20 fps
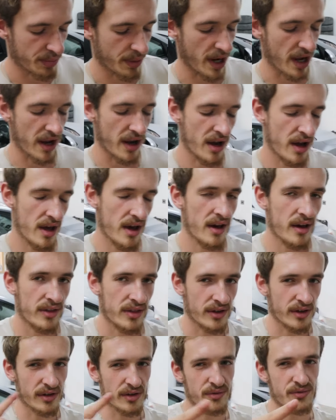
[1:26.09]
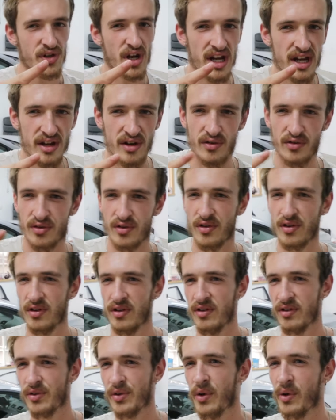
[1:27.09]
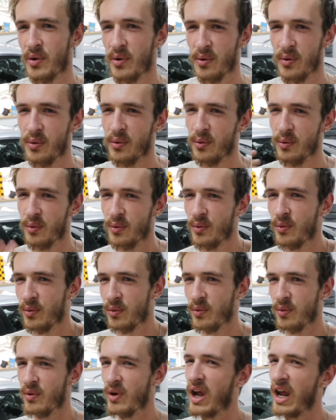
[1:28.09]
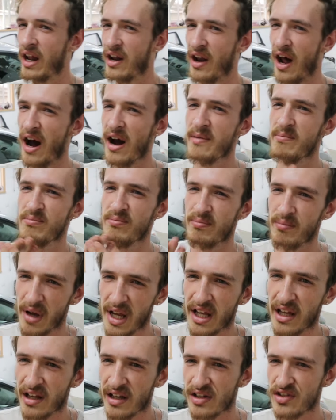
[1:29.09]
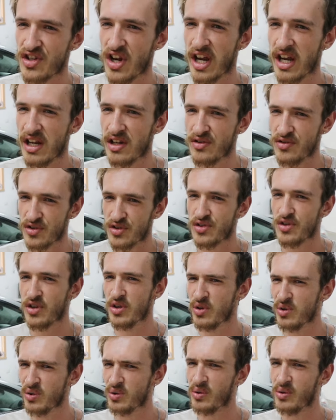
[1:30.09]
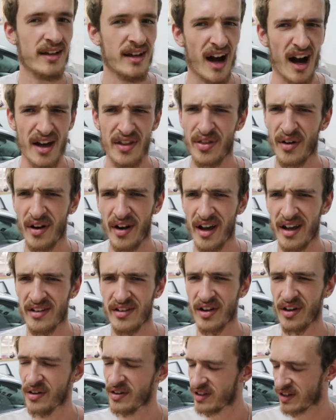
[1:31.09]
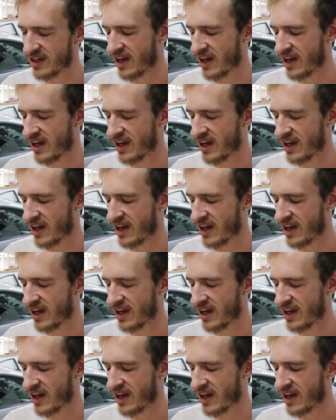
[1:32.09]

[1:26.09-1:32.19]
but things have changed. And I'm making a change too. I thought I'd tell you